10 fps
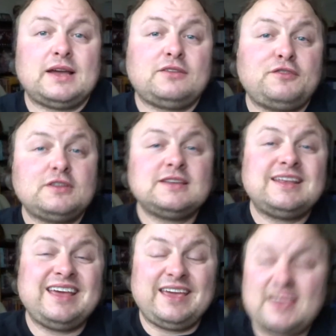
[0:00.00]
as for
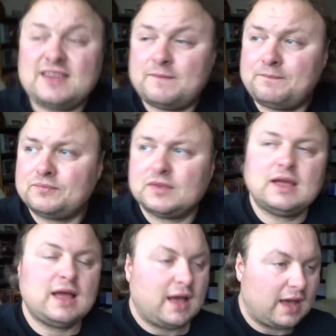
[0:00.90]
today,
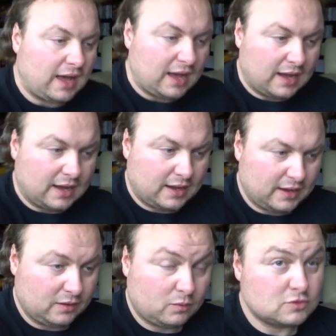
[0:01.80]

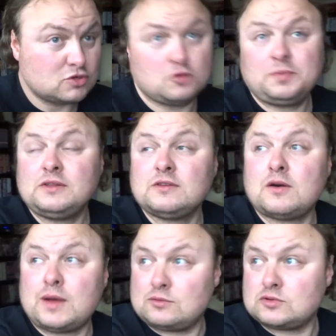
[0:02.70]
I was hoping to
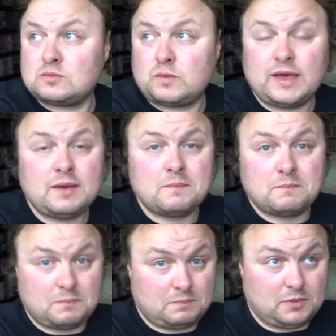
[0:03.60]
go out somewhere,
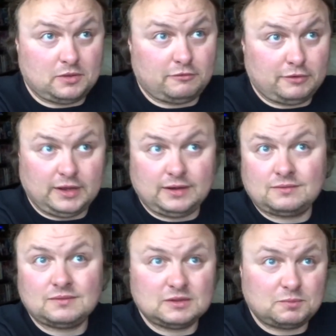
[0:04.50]
but the rain
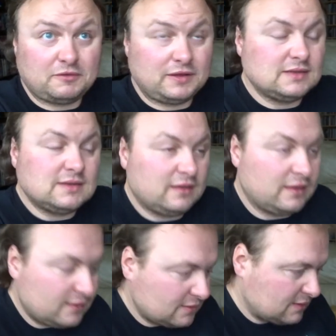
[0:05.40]
is preventing
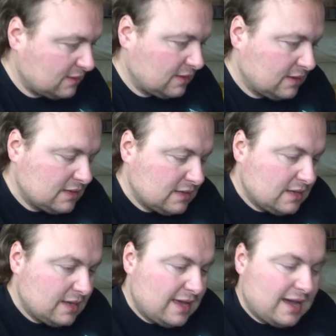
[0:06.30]
that.
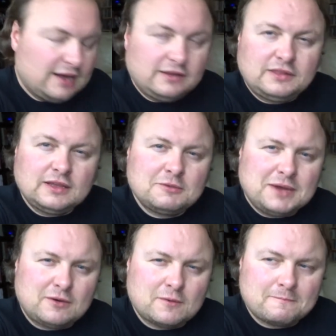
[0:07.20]
I did think
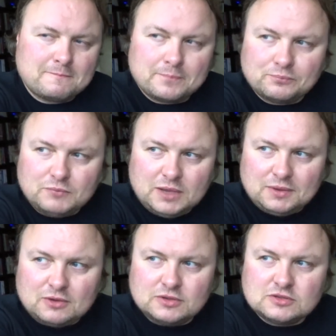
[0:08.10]
about maybe
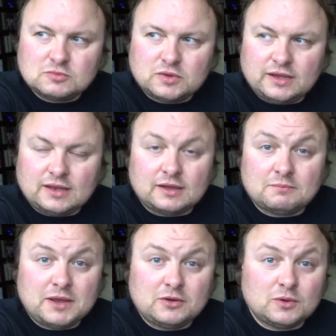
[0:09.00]
going somewhere like
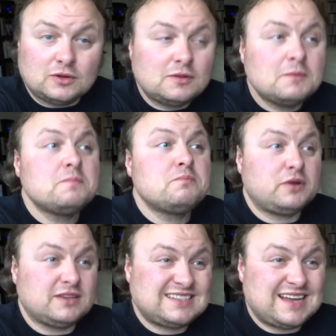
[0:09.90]
Meadowall,
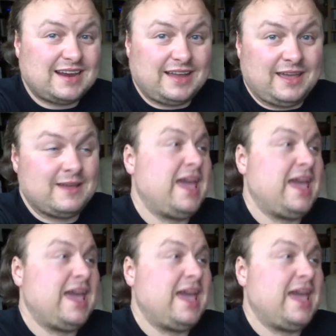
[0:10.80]
but it's Saturday.